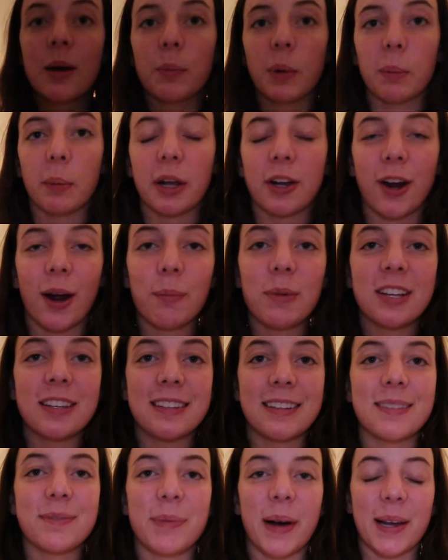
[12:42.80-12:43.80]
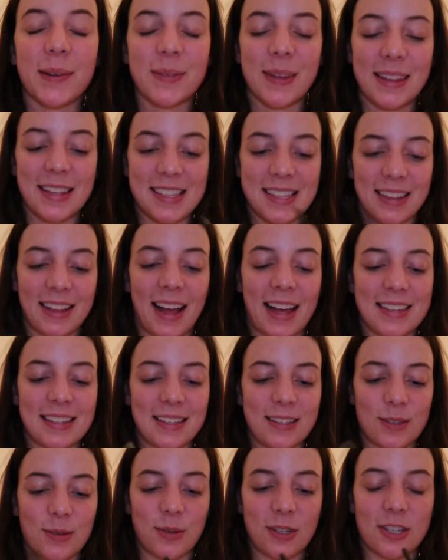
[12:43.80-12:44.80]
but my grandma did buy me these
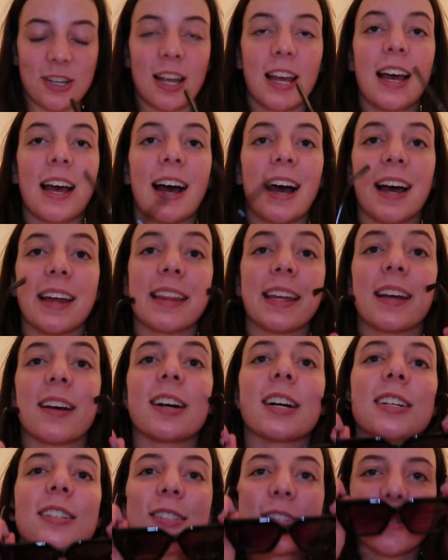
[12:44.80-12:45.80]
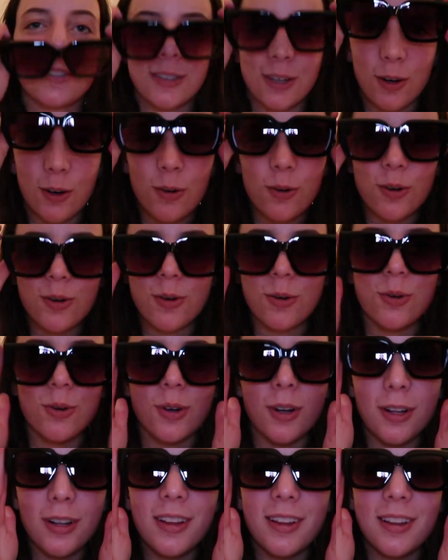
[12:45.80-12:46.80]
glasses which I think are so
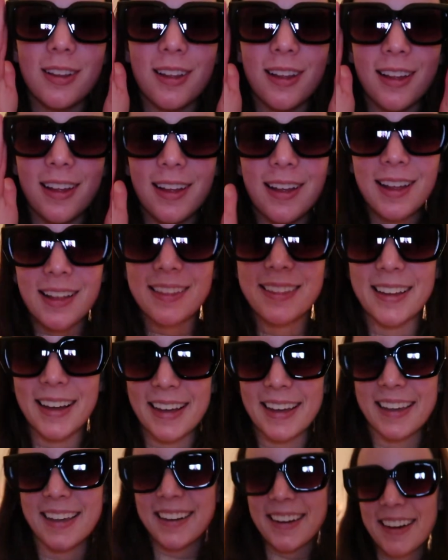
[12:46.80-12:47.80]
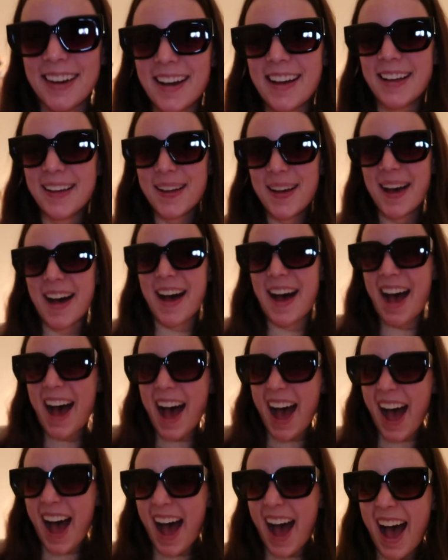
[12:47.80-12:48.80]
cool. Like
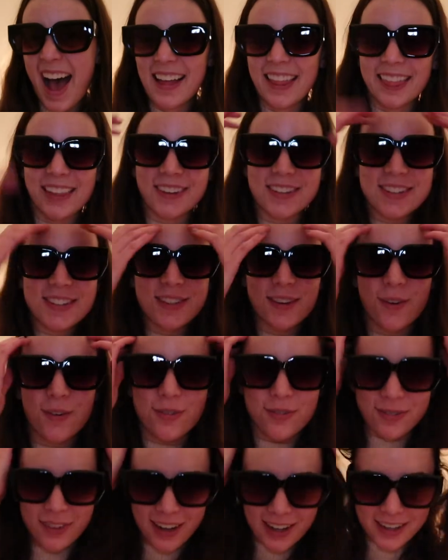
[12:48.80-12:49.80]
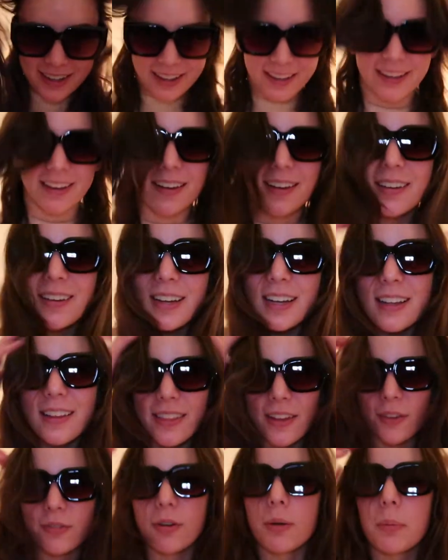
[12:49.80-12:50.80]
they're so fun.
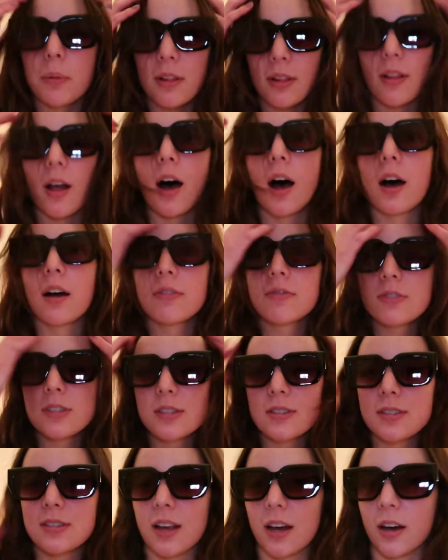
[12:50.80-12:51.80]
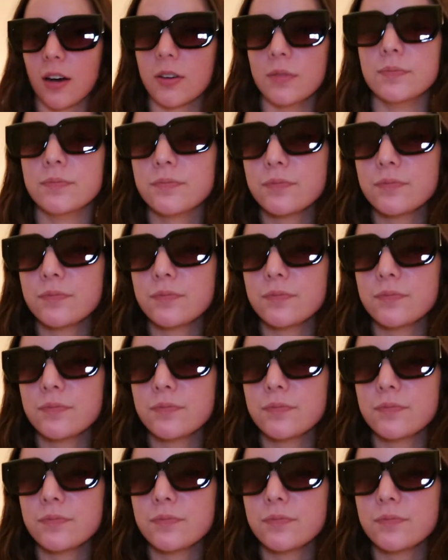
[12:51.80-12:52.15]
They're from the loft so